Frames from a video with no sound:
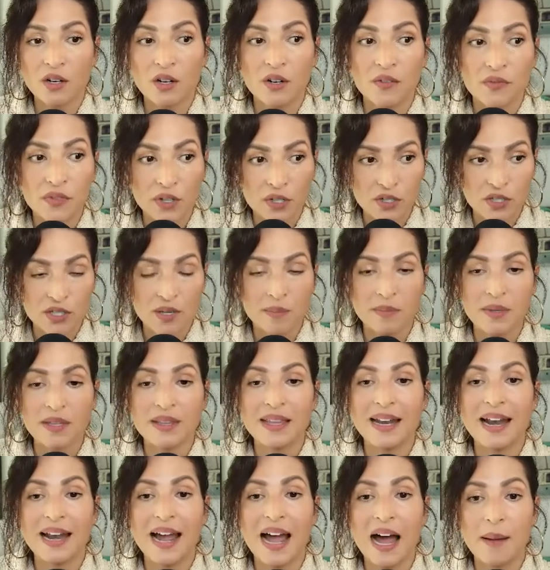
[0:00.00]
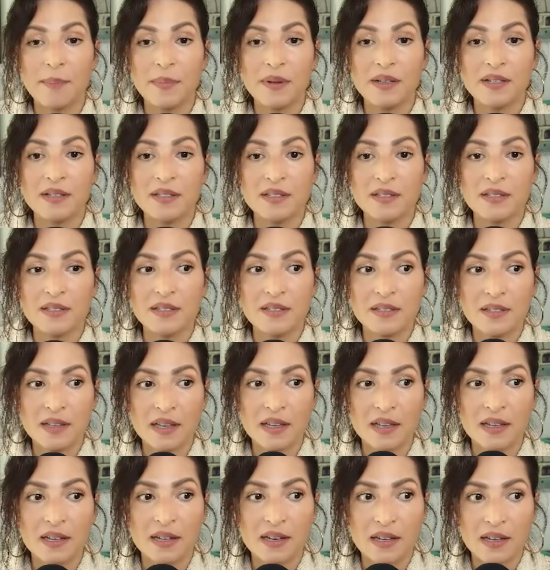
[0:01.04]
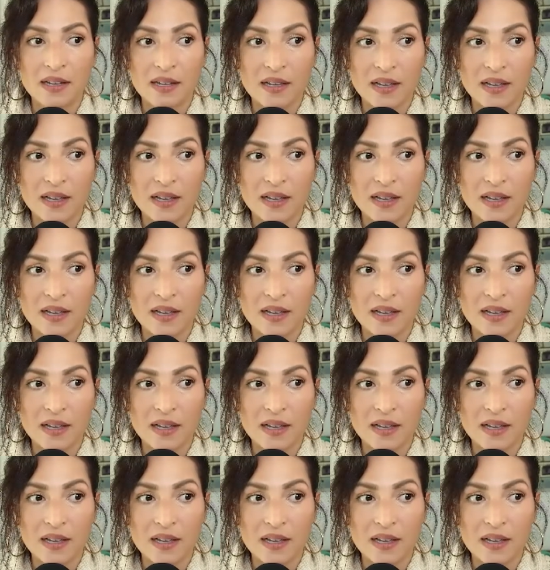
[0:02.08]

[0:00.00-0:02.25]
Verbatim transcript: or if there's something that happens in,